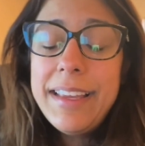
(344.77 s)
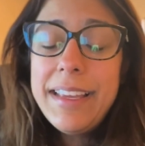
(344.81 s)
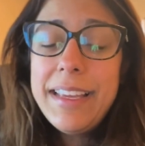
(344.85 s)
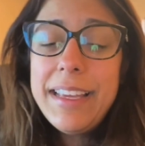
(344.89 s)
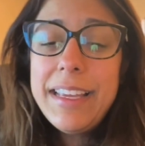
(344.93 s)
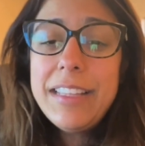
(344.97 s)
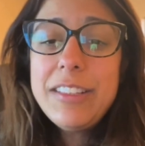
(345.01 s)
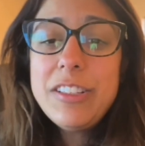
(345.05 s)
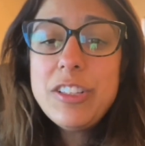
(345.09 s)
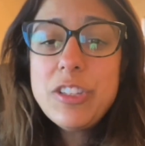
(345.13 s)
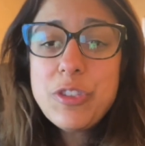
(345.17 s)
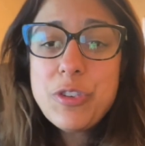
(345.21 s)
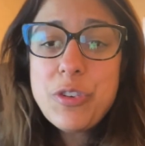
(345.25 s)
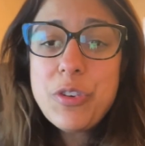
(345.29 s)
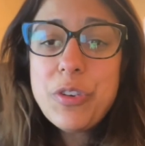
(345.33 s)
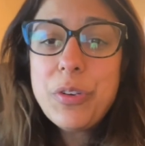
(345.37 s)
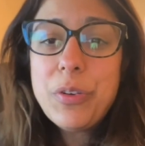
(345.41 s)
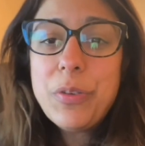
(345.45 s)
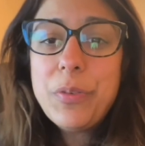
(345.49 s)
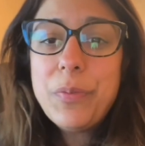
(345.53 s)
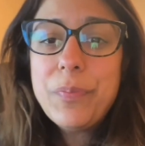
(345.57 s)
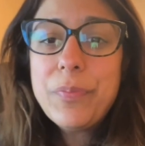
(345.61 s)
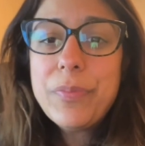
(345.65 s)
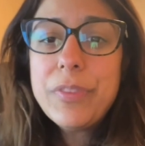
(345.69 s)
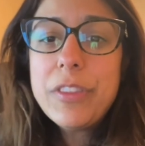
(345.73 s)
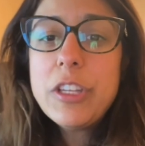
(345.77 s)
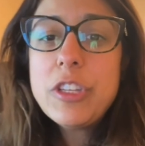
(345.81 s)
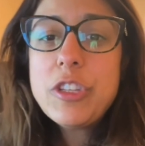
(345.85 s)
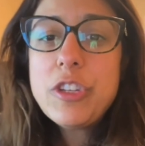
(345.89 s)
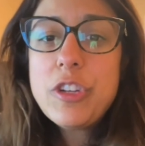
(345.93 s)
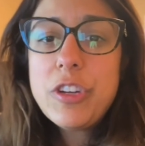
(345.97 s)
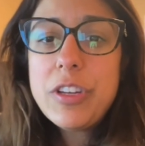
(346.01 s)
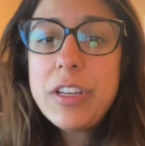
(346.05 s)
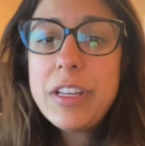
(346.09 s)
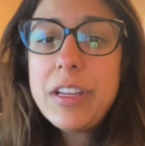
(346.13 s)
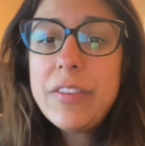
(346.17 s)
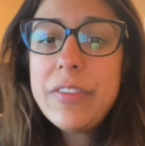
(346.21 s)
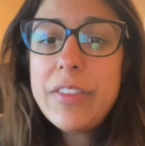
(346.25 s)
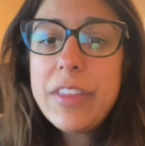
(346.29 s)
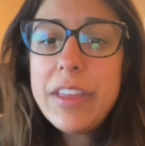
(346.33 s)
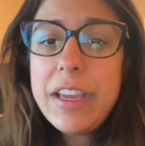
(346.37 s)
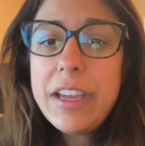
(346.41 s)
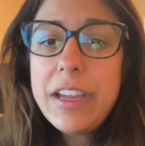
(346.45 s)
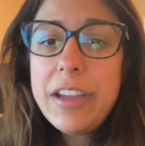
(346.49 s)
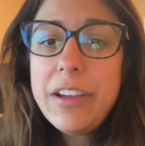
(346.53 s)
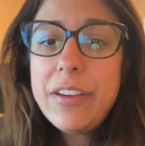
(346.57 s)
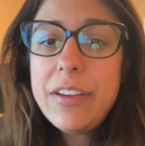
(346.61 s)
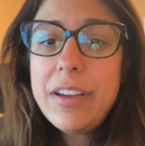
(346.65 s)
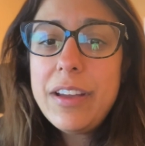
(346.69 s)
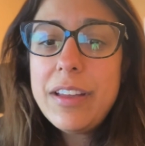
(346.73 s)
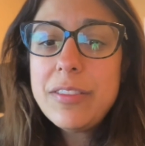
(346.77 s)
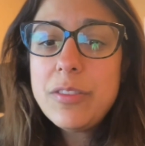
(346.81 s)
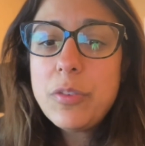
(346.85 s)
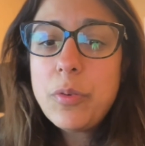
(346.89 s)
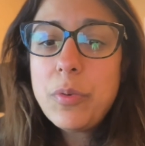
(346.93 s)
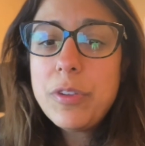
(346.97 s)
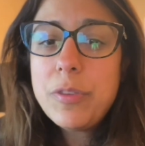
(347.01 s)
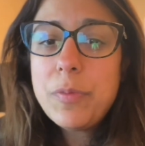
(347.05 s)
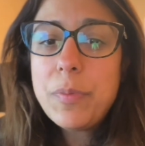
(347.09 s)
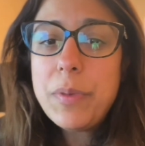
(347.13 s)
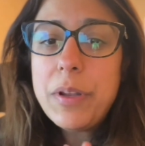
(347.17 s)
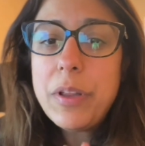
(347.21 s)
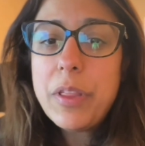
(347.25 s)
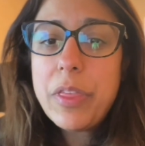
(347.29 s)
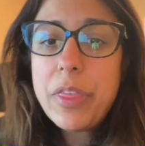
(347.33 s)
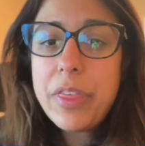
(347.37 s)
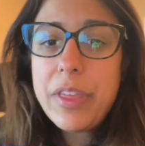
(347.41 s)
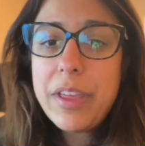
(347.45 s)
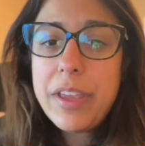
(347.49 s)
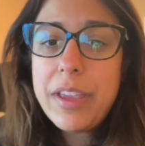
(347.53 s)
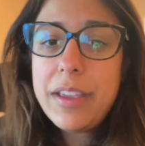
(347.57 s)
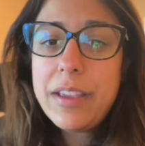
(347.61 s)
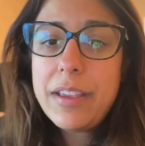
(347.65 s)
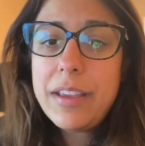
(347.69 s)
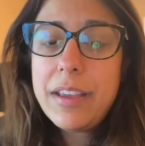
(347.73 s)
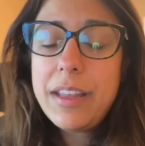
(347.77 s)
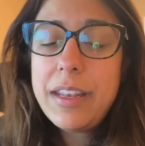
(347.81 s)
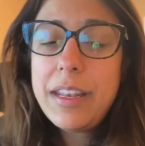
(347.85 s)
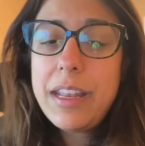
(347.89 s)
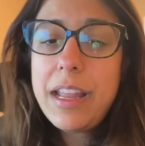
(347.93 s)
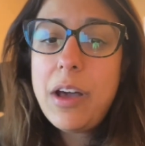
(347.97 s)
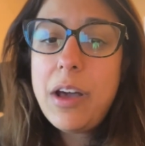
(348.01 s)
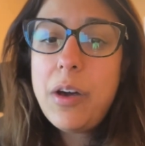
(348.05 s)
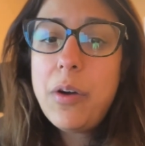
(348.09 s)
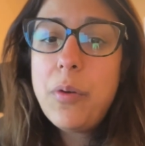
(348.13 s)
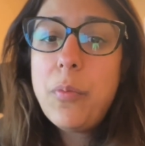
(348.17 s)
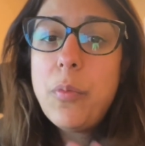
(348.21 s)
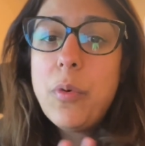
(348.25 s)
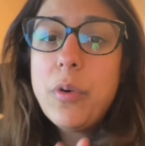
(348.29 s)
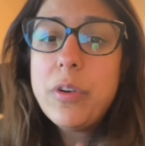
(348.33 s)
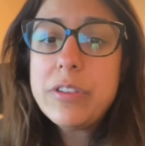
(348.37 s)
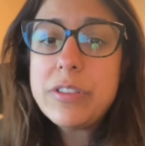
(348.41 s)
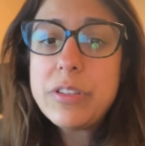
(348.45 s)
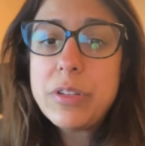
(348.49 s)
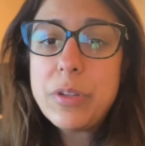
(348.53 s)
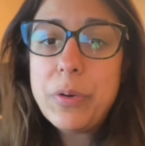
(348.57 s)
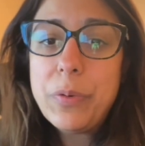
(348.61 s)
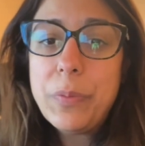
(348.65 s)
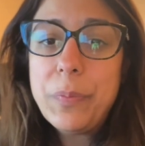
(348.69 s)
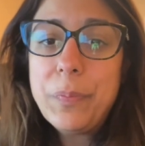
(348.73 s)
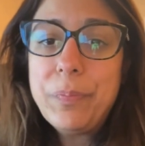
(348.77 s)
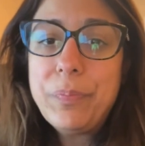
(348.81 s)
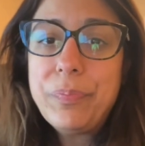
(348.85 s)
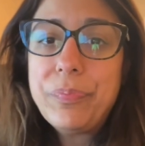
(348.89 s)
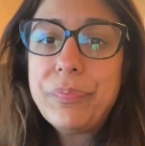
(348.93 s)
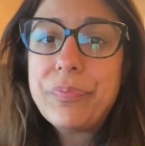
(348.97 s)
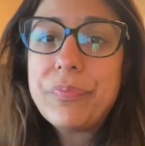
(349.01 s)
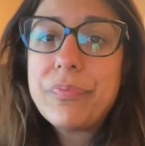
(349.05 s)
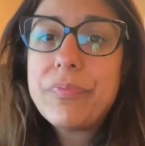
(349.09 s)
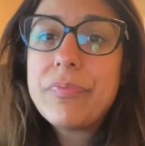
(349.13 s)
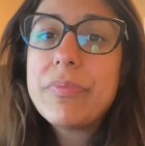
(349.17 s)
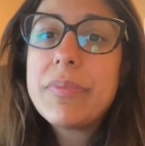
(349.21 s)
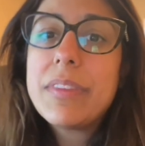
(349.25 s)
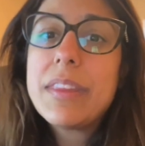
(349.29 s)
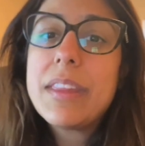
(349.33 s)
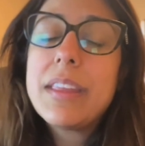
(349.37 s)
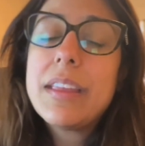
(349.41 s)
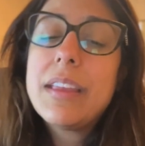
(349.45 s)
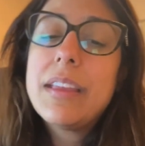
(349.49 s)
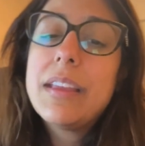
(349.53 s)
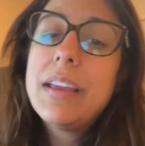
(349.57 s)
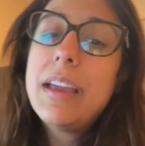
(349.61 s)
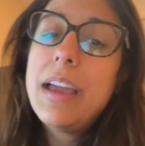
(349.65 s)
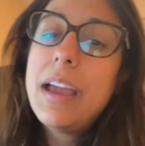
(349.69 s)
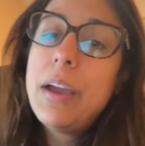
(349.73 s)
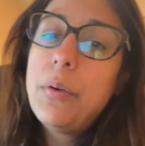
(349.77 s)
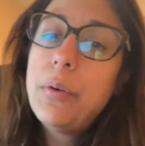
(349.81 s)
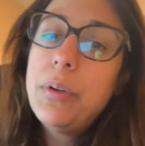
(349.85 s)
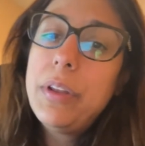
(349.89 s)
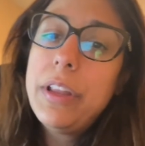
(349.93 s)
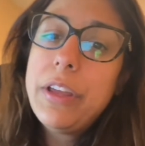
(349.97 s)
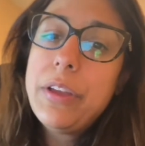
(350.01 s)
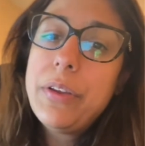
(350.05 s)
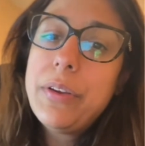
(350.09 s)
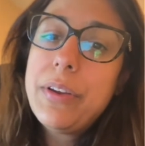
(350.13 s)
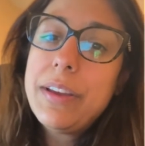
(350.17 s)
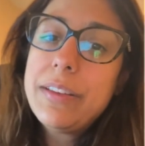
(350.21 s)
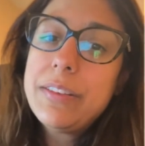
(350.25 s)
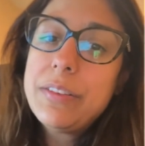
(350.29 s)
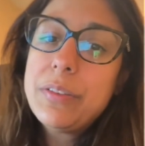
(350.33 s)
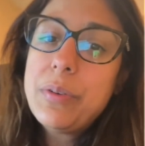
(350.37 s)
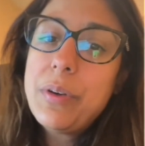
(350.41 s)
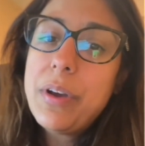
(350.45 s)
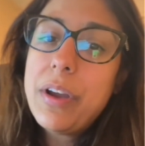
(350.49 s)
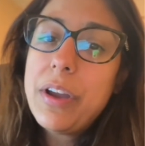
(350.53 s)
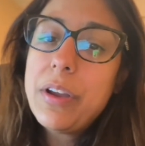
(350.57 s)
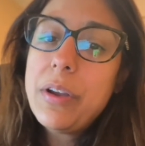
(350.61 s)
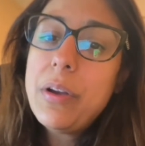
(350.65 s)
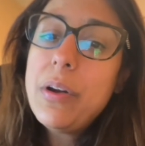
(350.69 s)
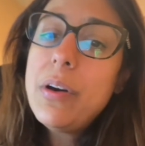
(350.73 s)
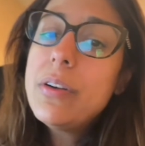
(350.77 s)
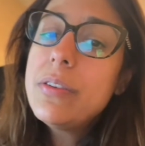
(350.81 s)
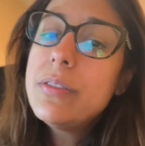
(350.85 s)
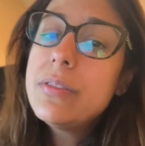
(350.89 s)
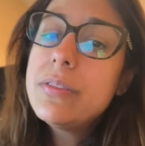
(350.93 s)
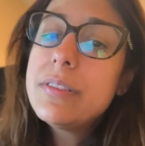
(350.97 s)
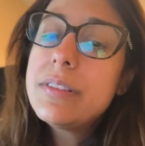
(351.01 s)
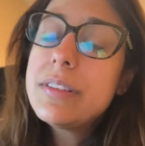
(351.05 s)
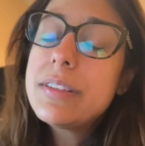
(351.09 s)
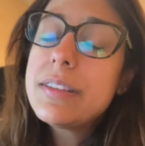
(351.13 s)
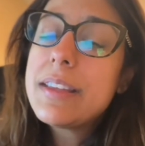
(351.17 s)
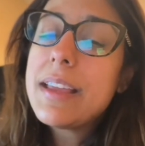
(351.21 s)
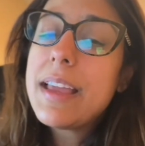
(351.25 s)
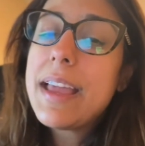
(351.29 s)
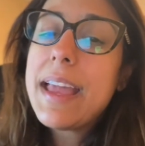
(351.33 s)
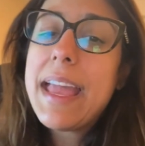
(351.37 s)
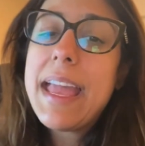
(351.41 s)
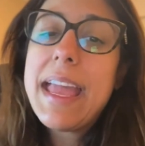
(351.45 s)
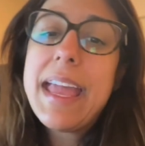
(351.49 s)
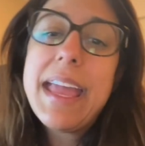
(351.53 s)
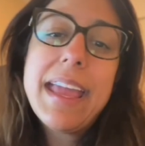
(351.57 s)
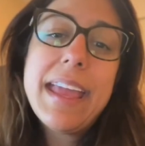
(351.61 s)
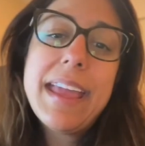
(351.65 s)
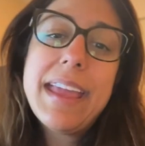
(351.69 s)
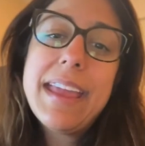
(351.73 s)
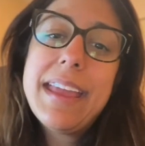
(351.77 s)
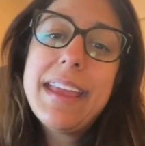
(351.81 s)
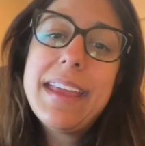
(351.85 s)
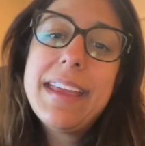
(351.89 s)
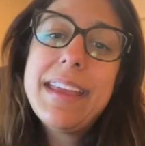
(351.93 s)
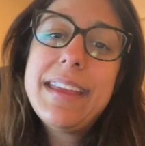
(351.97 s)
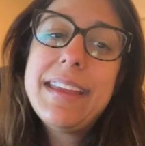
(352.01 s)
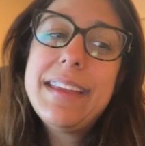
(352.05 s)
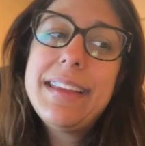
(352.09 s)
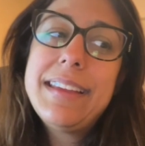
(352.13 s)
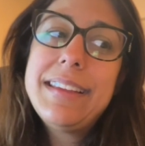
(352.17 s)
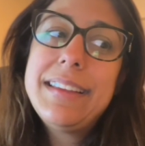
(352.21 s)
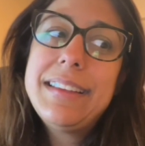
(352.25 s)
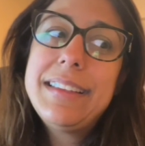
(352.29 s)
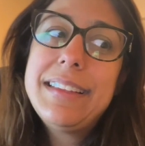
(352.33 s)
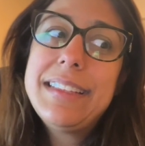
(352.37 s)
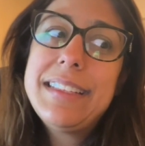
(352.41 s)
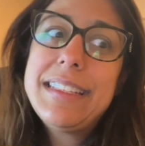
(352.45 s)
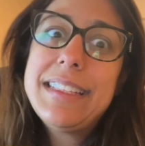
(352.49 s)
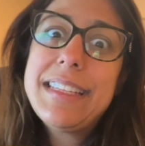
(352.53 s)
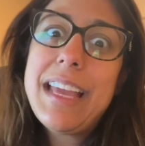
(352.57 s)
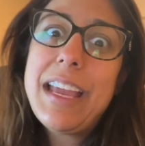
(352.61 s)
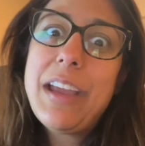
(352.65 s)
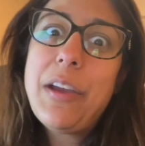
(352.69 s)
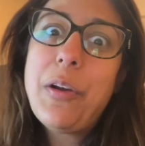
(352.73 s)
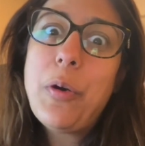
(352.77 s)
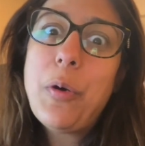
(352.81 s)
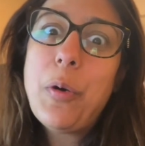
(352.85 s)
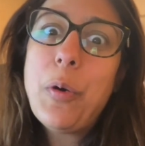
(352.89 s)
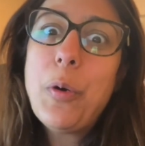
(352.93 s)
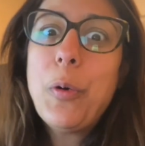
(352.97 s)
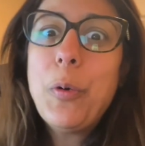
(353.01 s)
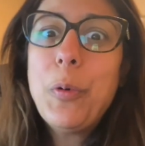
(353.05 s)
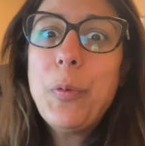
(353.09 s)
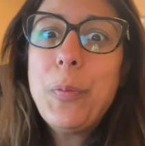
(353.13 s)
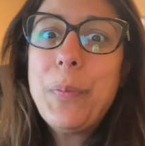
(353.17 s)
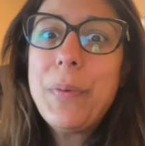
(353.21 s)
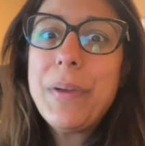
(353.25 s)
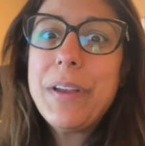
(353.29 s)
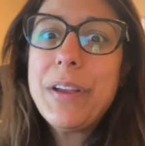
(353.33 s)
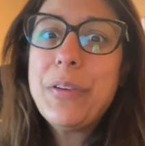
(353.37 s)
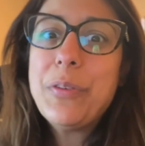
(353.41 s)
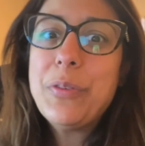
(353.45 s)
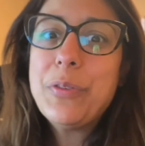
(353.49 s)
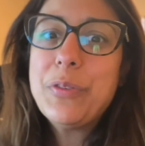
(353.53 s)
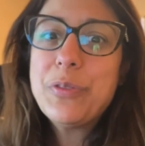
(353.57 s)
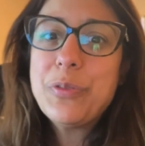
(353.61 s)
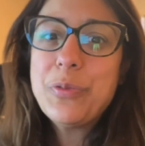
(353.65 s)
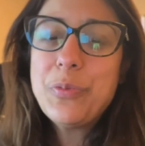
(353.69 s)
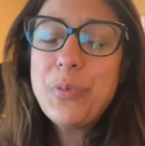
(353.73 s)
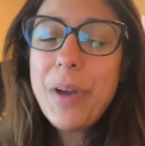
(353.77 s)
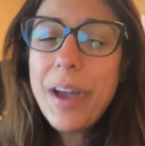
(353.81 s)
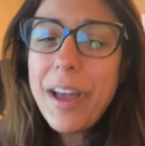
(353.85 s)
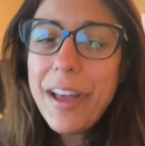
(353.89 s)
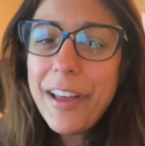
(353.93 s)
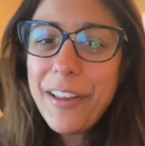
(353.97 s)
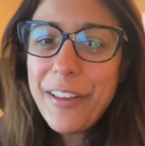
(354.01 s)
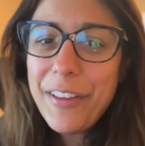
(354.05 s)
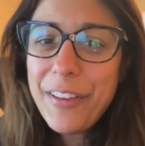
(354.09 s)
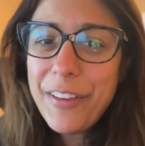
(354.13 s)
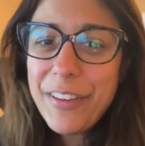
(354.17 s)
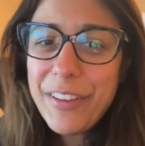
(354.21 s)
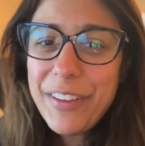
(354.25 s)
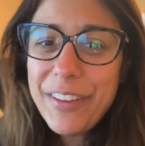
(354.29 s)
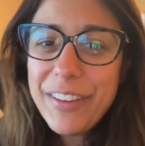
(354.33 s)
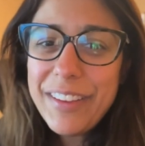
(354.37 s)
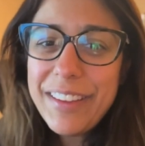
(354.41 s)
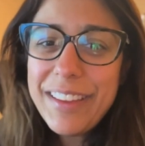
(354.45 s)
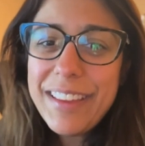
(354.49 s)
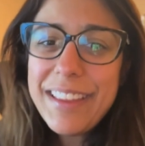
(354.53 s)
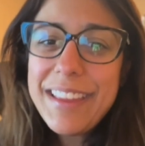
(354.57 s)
It's a struggle. The journey of the hair has always been a thing, and now more so. I will let you guys know how it goes, and I hope it goes well.